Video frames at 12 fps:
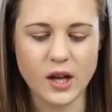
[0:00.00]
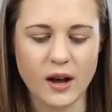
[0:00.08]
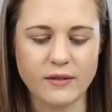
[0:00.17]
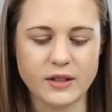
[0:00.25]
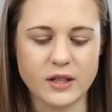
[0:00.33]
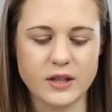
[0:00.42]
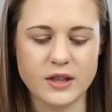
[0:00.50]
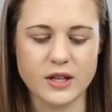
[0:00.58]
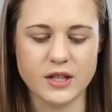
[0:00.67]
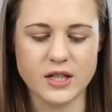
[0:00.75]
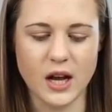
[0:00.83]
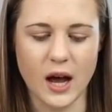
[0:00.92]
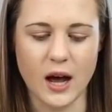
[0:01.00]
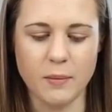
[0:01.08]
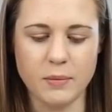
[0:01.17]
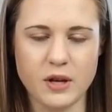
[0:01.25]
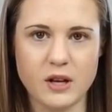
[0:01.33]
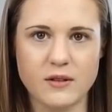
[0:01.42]
cover the
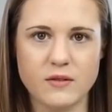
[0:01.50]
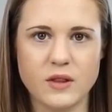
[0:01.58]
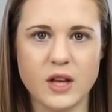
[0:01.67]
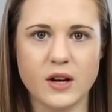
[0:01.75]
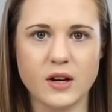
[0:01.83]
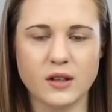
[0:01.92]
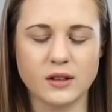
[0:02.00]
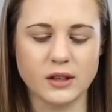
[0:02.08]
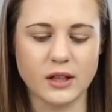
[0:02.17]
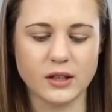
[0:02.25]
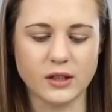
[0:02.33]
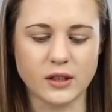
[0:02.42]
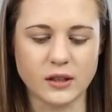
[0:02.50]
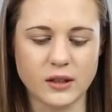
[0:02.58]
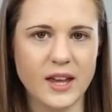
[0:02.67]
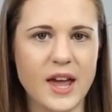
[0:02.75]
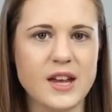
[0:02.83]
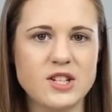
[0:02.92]
top of their little
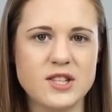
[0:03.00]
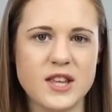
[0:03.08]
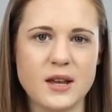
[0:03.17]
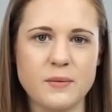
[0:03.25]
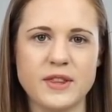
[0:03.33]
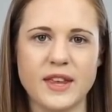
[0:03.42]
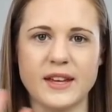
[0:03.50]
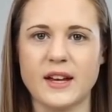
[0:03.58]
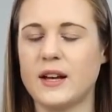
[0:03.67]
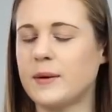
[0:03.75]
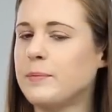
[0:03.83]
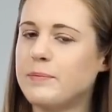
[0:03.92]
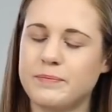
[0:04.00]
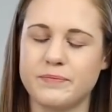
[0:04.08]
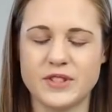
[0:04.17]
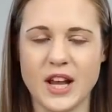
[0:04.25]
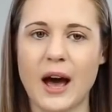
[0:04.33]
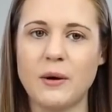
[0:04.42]
cage thing with like a
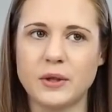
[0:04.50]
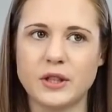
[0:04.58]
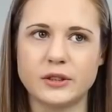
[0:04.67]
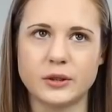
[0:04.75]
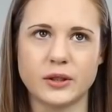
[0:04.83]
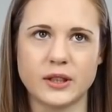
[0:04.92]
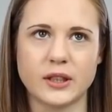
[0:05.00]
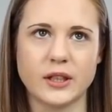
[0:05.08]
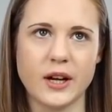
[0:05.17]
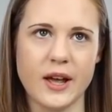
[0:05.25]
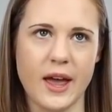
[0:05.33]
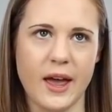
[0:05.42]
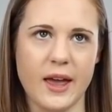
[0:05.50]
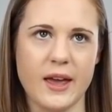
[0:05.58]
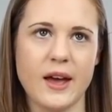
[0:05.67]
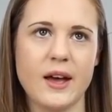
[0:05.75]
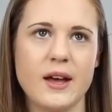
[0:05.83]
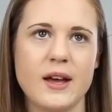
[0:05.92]
towel or a
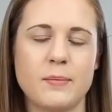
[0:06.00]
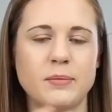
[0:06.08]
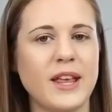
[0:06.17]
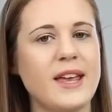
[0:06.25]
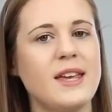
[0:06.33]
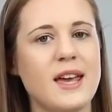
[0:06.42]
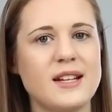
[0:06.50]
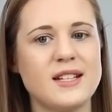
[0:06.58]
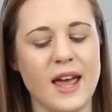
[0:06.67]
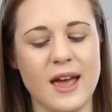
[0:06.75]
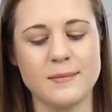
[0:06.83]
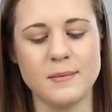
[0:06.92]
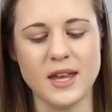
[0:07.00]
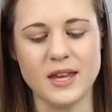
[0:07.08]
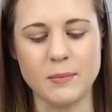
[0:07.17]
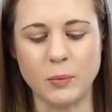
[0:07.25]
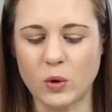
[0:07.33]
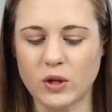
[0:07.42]
blanket and make
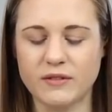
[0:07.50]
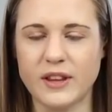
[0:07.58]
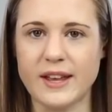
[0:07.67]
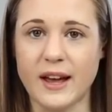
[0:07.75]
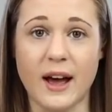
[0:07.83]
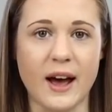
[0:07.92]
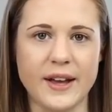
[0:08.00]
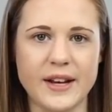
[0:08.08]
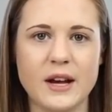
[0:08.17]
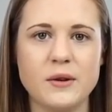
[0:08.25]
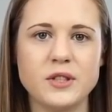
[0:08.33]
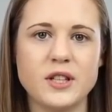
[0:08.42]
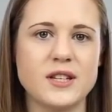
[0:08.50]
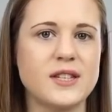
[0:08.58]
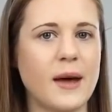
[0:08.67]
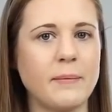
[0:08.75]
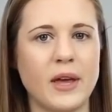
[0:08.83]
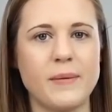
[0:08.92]
it more of like a hideout, because
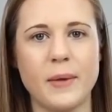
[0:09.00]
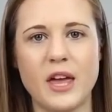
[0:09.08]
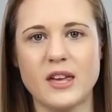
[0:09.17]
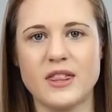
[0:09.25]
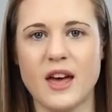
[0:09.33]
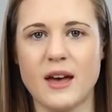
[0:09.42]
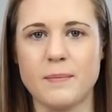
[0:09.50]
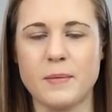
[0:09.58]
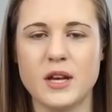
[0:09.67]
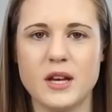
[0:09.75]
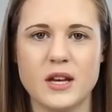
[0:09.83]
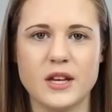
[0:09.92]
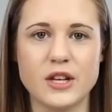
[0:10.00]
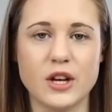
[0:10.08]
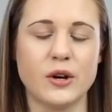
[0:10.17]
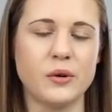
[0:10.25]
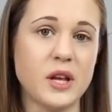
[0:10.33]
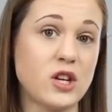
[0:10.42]
that might make them, you
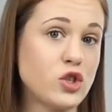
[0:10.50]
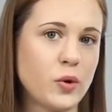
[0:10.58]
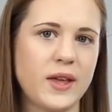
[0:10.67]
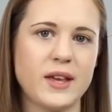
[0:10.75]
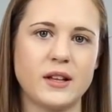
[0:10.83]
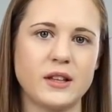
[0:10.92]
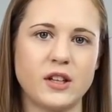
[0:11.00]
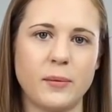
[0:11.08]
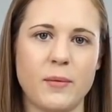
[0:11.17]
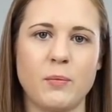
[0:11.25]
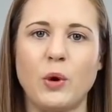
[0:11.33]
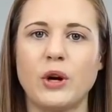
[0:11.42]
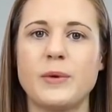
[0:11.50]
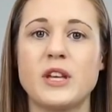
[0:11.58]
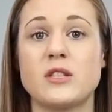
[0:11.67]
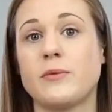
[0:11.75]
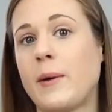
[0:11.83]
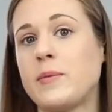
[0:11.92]
know, enjoy it a little bit more,
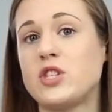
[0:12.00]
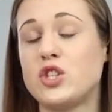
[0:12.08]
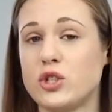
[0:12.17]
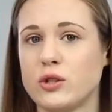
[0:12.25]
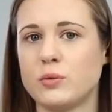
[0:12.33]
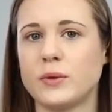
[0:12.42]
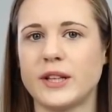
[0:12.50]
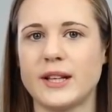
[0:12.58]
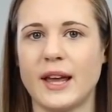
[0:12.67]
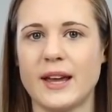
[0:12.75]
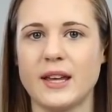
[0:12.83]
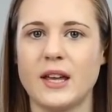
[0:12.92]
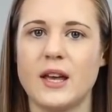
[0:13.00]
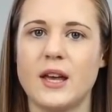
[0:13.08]
because rabbits do really like